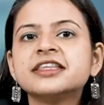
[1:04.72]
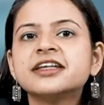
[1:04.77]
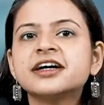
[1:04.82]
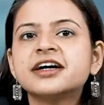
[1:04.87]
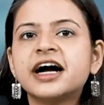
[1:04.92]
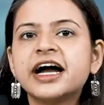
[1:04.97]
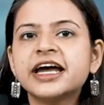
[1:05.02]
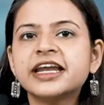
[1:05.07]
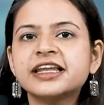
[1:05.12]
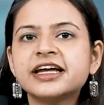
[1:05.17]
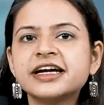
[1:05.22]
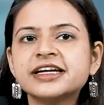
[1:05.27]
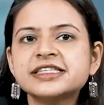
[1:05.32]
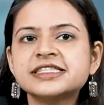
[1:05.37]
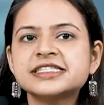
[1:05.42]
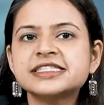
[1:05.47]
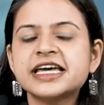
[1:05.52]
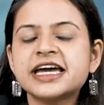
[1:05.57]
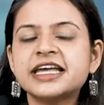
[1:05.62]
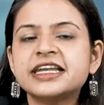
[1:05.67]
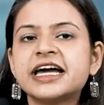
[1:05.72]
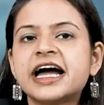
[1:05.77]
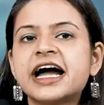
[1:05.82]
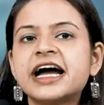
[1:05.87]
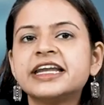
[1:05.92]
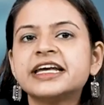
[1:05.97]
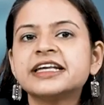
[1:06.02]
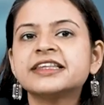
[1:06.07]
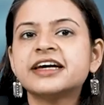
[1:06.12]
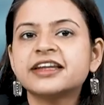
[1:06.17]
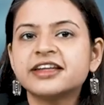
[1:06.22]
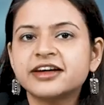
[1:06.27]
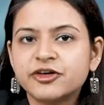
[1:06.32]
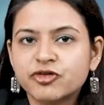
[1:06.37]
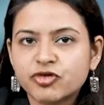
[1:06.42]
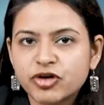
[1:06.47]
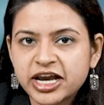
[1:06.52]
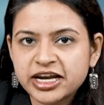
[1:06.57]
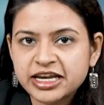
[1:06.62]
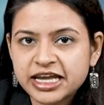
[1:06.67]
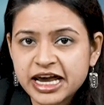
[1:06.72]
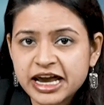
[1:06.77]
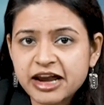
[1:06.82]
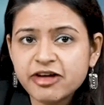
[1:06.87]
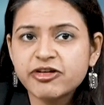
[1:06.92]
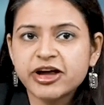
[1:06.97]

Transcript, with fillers: the guidelines said, adding that a grade A